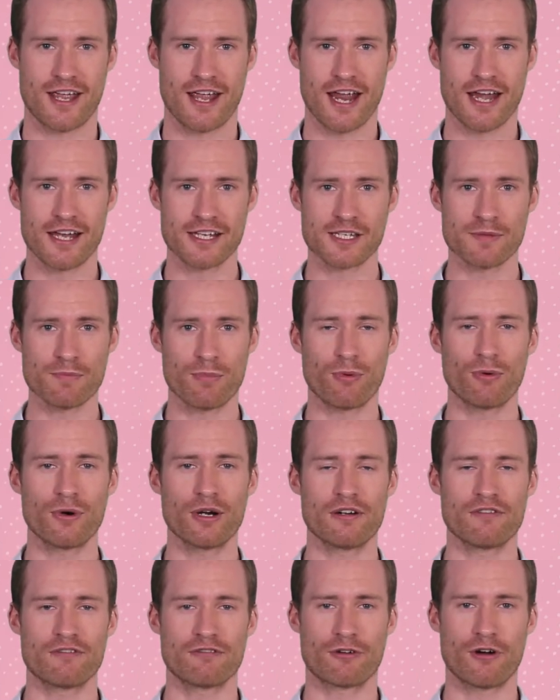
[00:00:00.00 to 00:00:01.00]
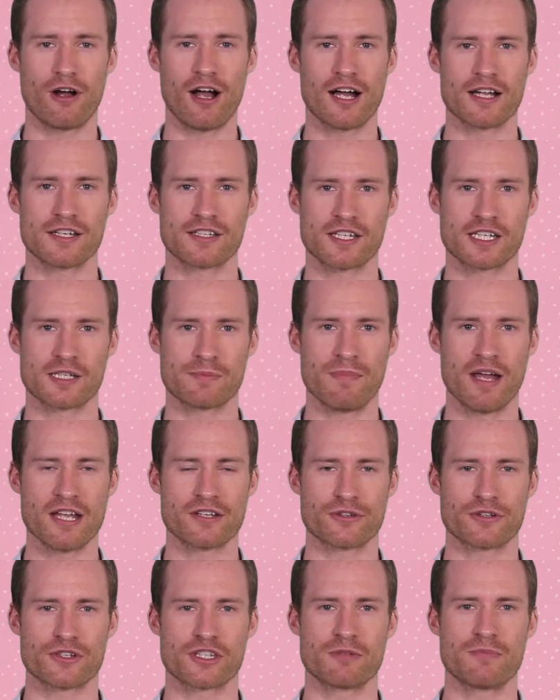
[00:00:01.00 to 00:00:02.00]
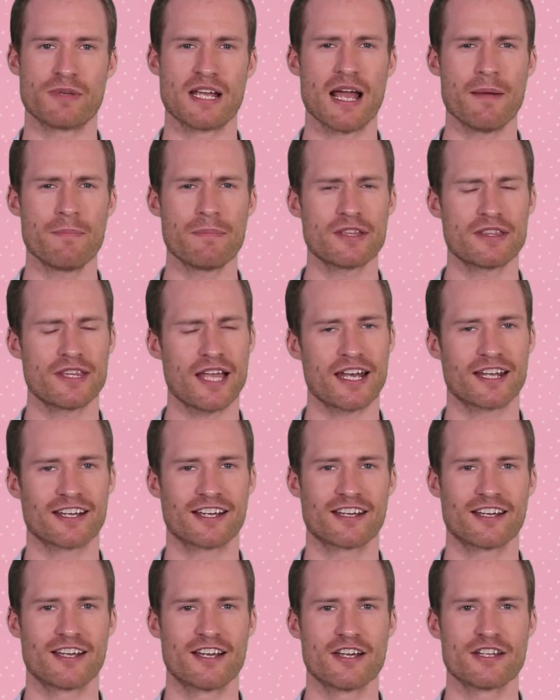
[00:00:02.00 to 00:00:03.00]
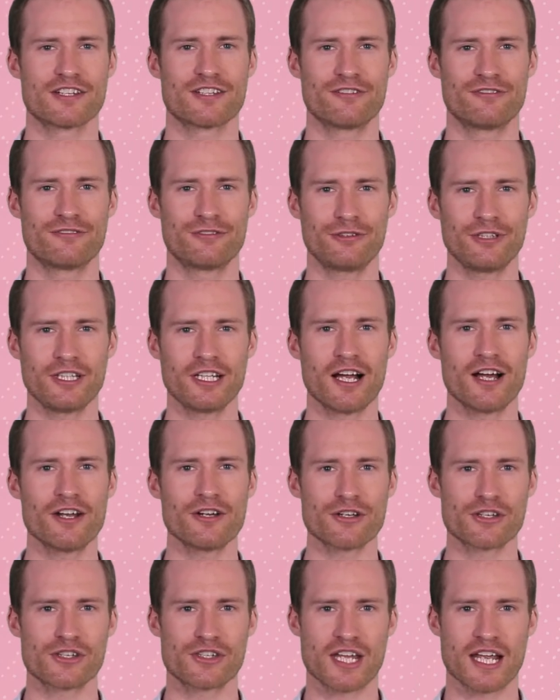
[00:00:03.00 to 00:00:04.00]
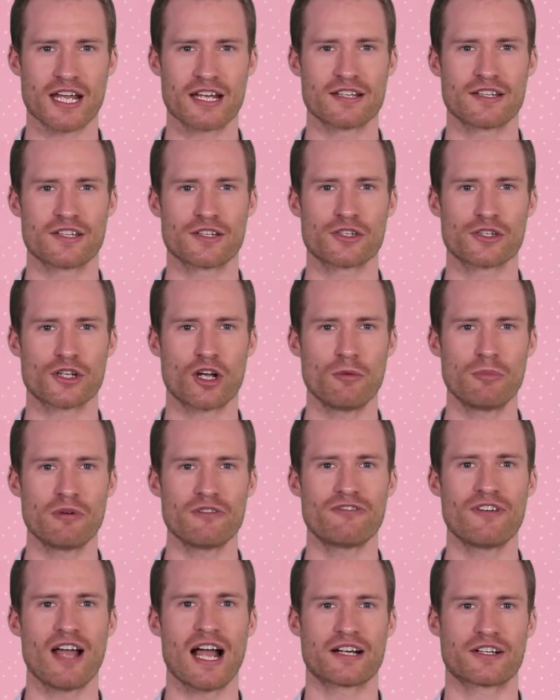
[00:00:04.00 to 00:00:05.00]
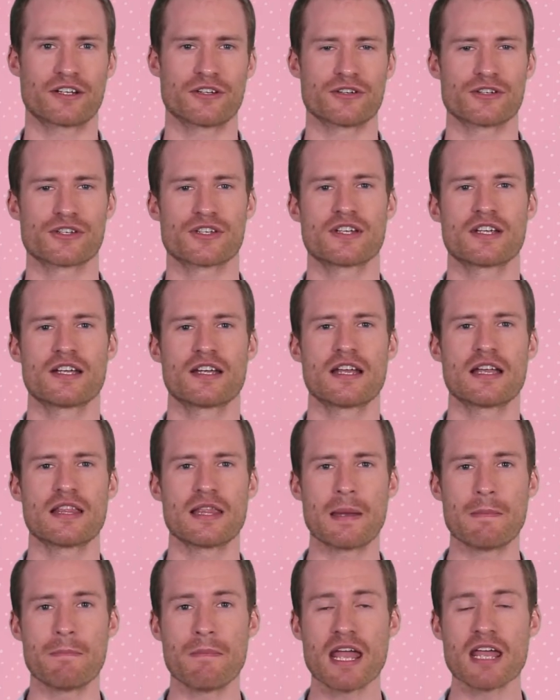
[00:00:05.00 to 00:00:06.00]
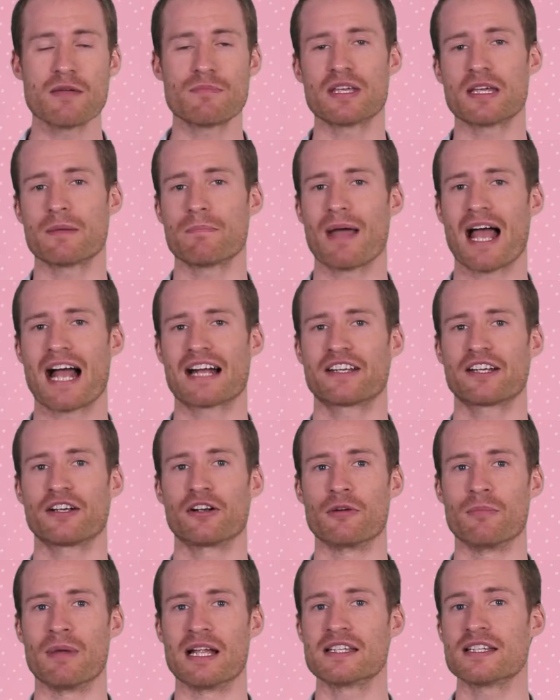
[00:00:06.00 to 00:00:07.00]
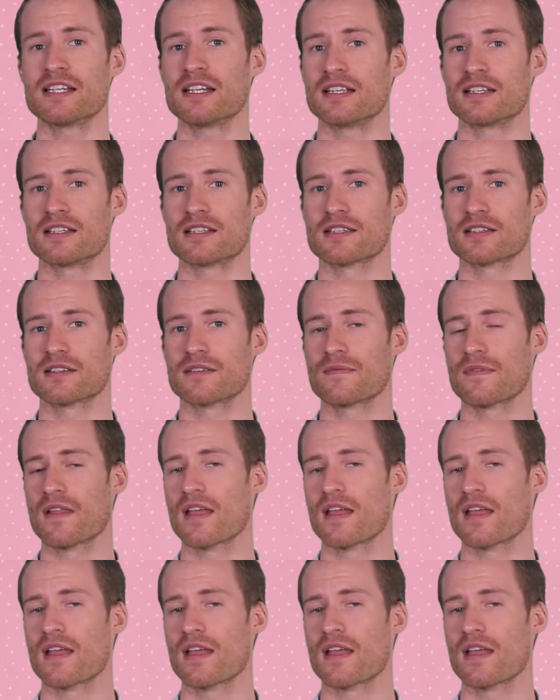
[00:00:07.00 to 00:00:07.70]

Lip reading: It is important for us as mentors to be empathetic to fully understand the scope of factors that may be impacting our mentees.